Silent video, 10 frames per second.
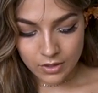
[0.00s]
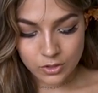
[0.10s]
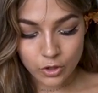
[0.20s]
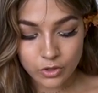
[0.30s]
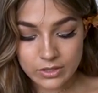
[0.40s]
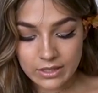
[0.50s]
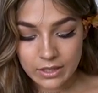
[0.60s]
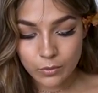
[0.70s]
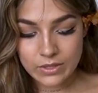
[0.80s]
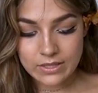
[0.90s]
So you're
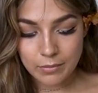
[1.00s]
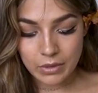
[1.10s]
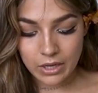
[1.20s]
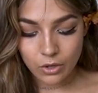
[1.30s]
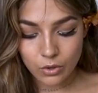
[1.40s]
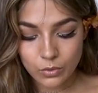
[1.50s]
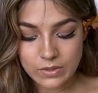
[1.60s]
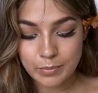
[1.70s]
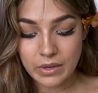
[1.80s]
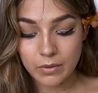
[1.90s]
dealing with somebody
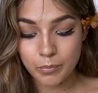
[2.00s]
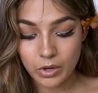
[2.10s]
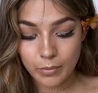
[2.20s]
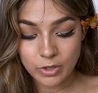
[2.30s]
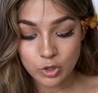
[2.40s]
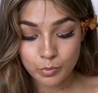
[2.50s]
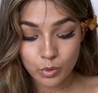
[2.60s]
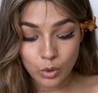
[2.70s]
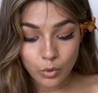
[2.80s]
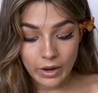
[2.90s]
who's been pretty much
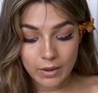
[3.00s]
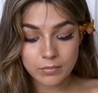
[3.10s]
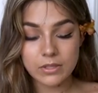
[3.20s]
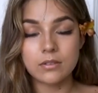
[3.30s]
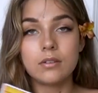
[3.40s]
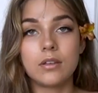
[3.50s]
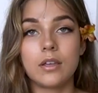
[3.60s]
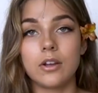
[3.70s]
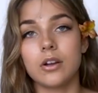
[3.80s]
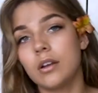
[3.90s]
programmed
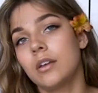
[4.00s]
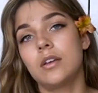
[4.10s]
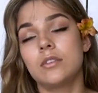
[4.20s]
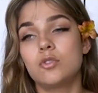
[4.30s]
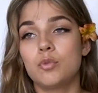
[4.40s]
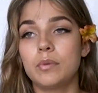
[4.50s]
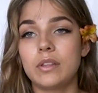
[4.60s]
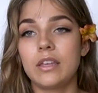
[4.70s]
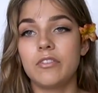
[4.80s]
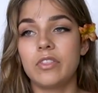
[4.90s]
here to
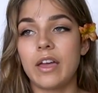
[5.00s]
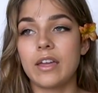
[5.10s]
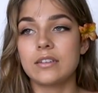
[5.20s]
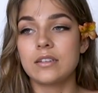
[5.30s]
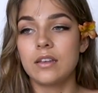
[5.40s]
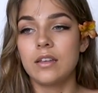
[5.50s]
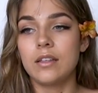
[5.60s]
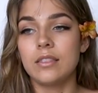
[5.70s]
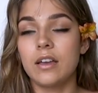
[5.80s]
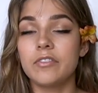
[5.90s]
believe that
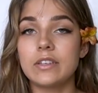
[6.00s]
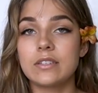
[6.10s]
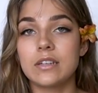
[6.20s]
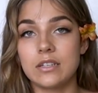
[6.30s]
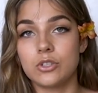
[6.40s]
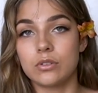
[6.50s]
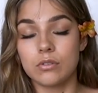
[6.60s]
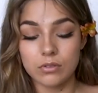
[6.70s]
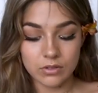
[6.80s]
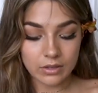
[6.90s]
love is
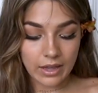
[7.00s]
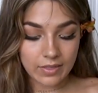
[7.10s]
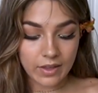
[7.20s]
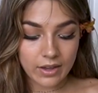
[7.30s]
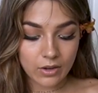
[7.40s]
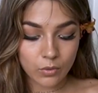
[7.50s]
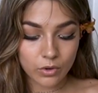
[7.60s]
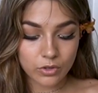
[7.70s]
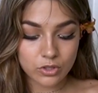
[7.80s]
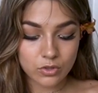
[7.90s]
conditional, and that in
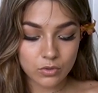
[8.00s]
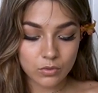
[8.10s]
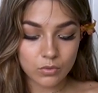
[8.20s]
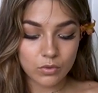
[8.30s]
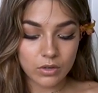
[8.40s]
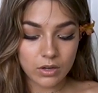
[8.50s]
order to